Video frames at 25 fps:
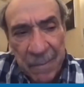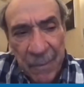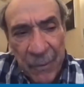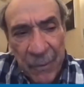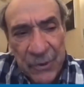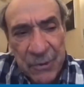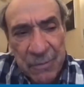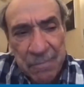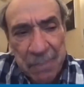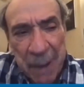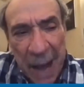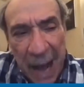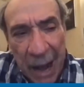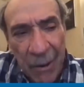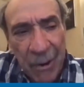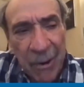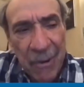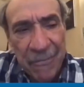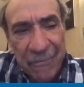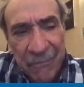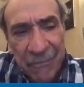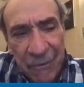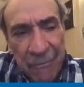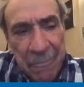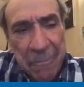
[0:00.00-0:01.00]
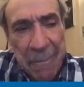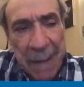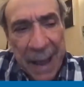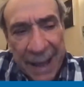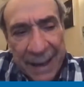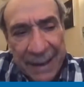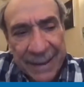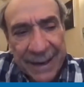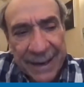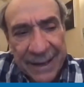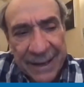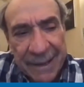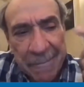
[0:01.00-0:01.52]
most powerful
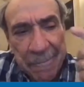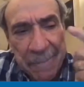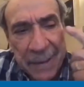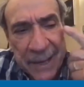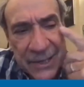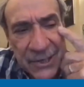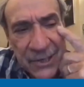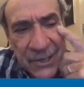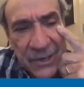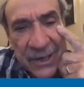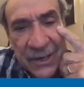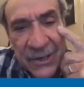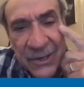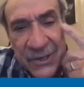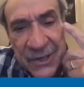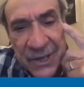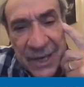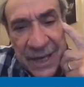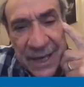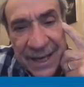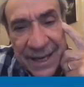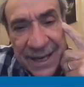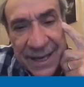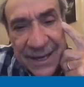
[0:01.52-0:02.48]
men in the business?